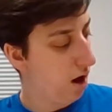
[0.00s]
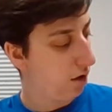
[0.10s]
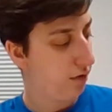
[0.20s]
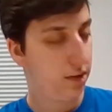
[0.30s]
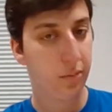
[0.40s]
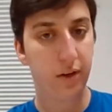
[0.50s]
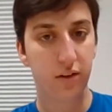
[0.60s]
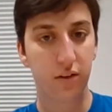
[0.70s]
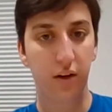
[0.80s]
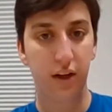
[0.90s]
Her siblings
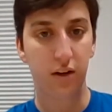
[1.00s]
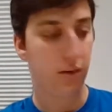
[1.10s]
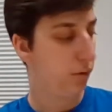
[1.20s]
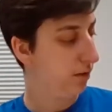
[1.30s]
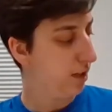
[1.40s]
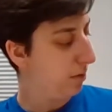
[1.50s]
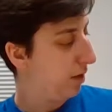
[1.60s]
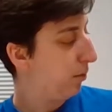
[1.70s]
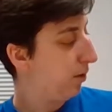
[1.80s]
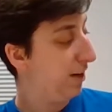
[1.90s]
are all here. Well, some of
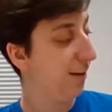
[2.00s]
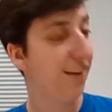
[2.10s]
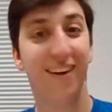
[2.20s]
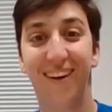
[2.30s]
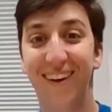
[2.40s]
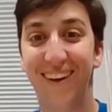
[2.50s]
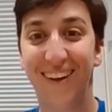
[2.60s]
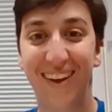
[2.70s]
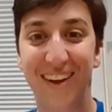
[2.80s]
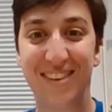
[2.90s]
them are here.
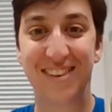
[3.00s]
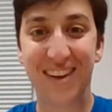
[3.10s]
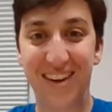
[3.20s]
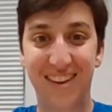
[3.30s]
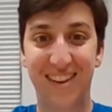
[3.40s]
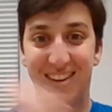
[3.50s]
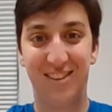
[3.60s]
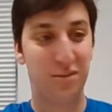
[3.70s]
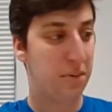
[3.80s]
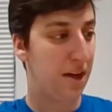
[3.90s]
Excited that
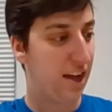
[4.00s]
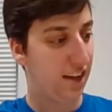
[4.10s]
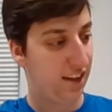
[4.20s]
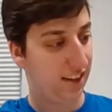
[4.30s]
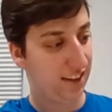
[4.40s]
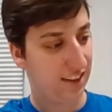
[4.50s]
she's back.